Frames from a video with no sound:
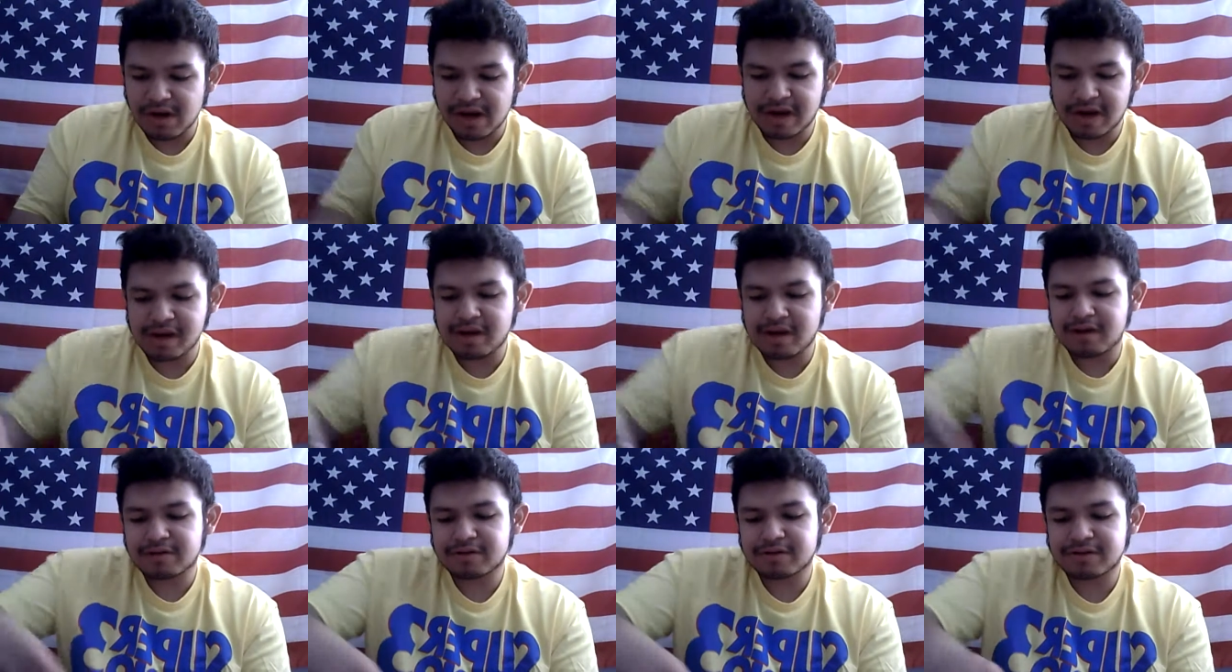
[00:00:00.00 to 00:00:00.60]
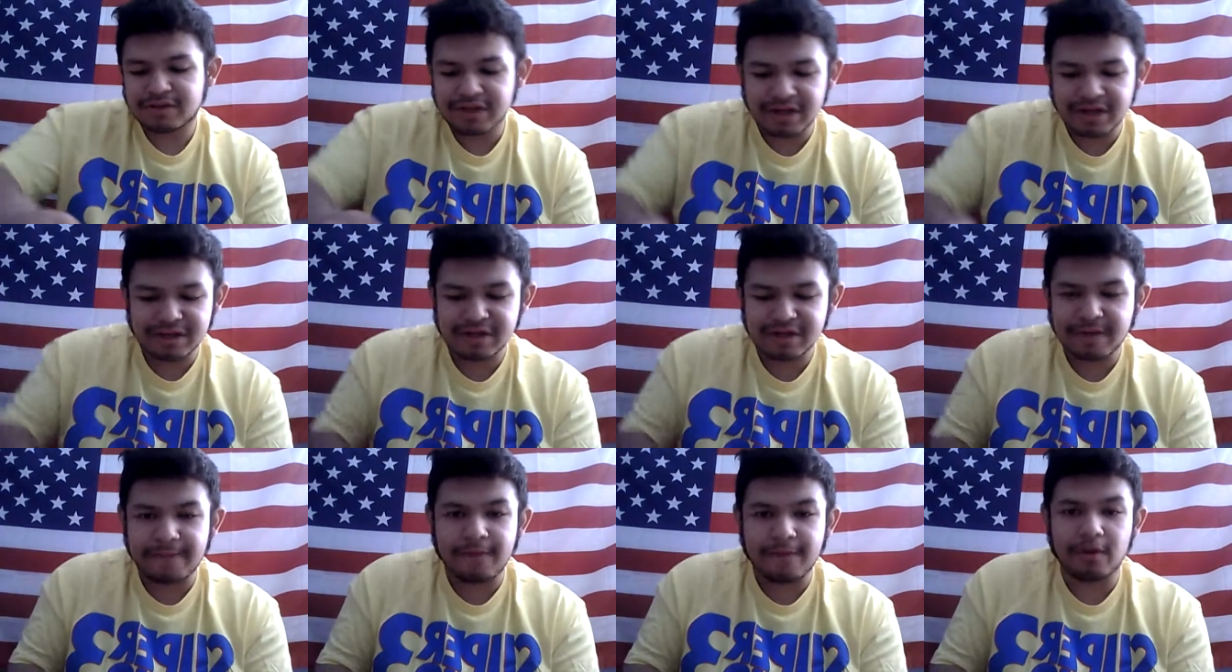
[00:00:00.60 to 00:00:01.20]
I got a
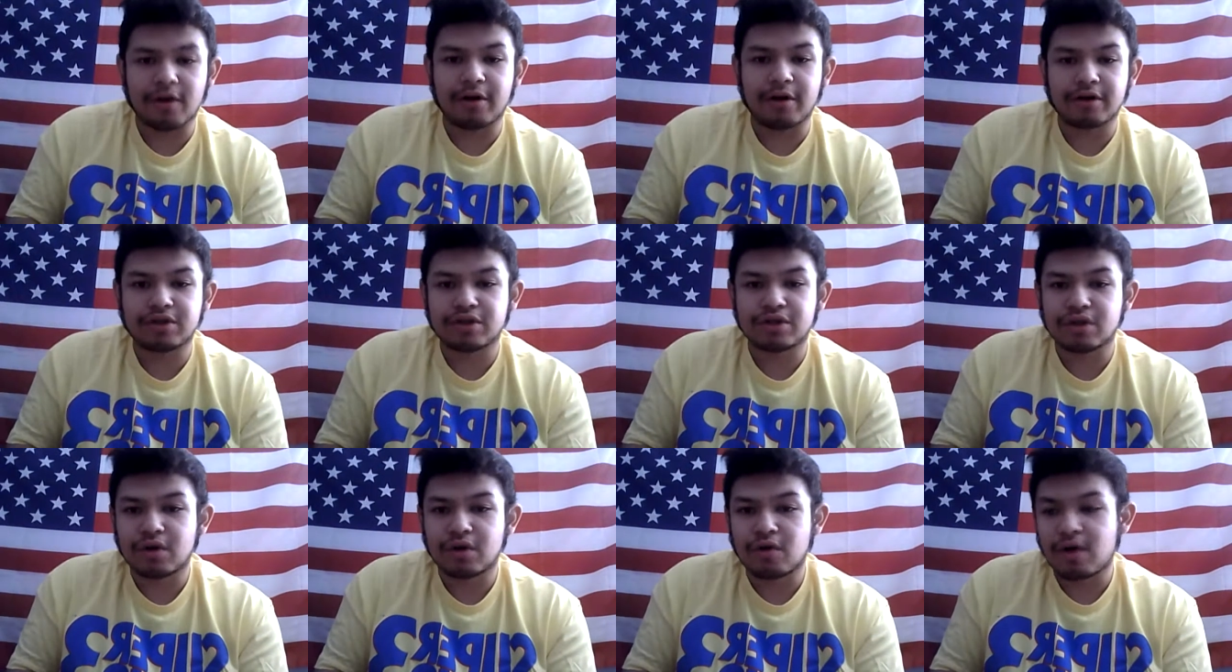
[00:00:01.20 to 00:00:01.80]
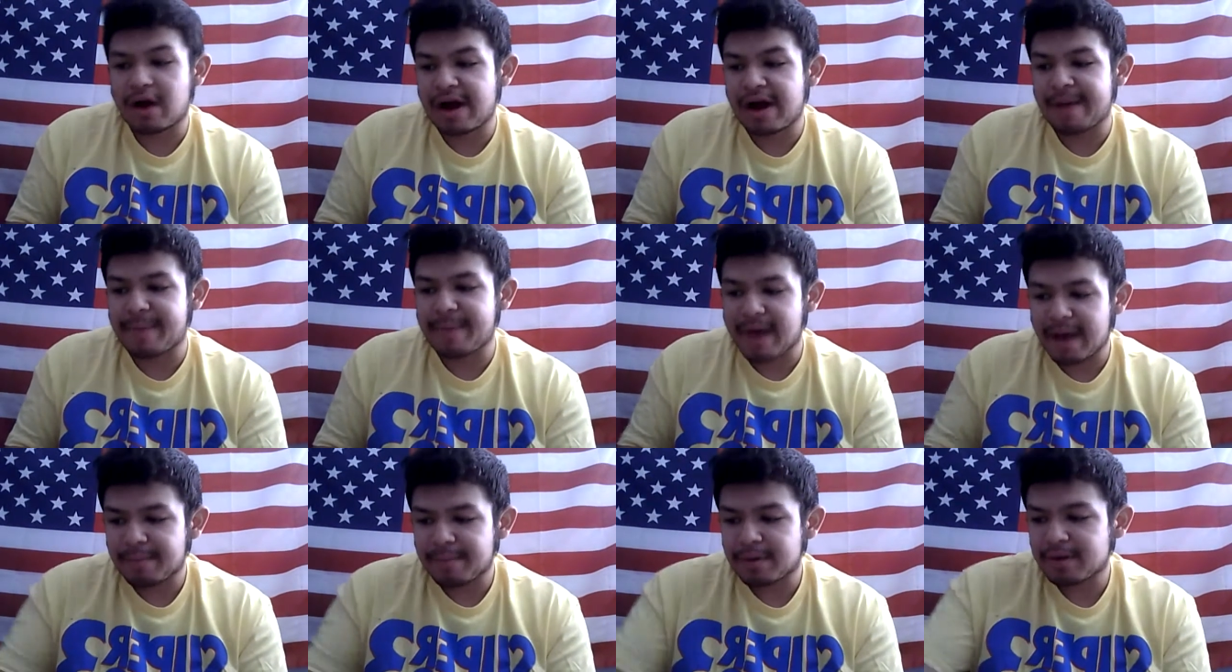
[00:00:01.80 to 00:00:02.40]
Genesect full art, so I'm
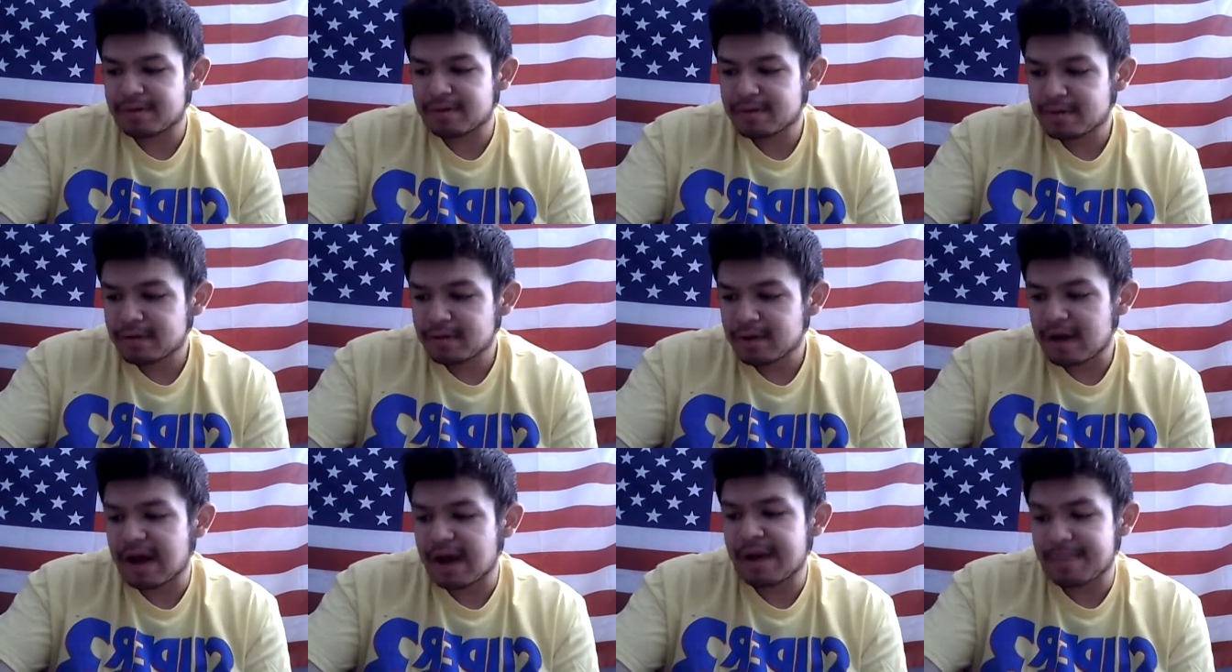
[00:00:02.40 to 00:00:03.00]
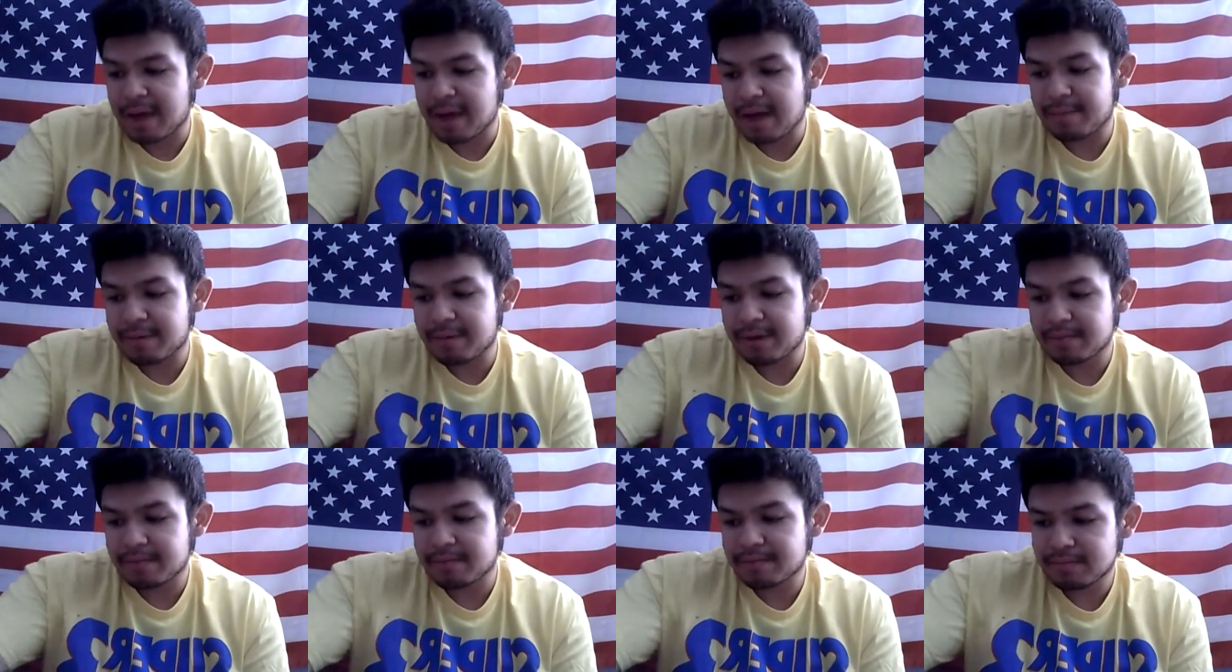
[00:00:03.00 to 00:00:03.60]
happy. I'm
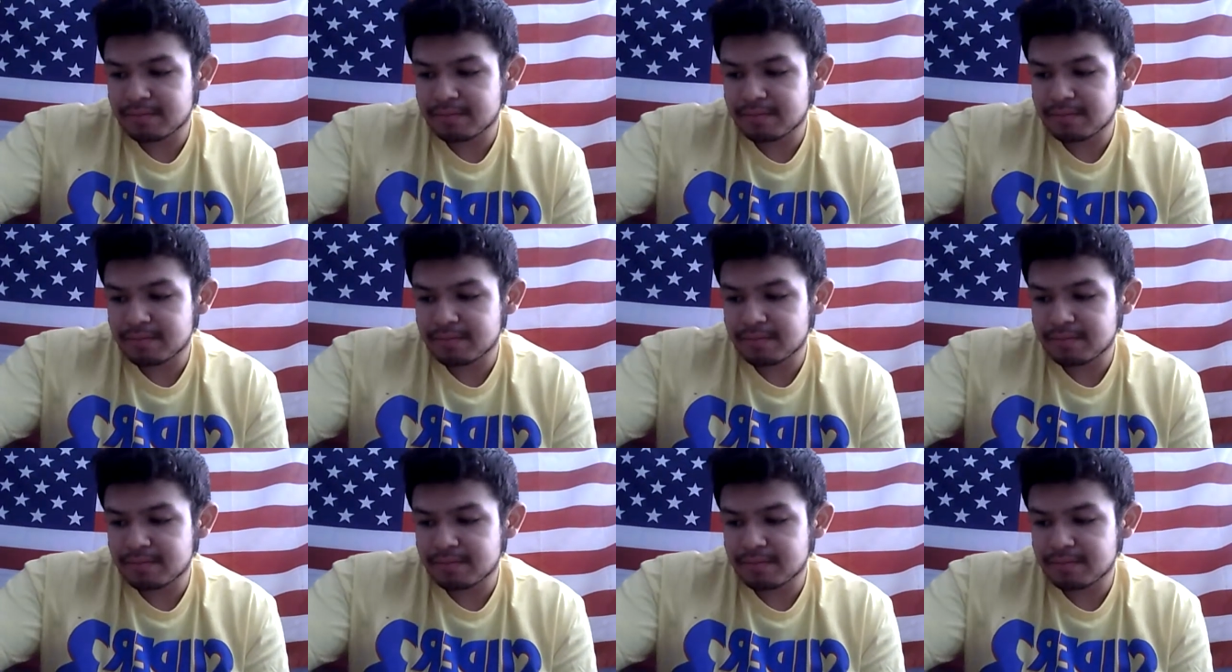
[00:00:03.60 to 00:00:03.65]
happy.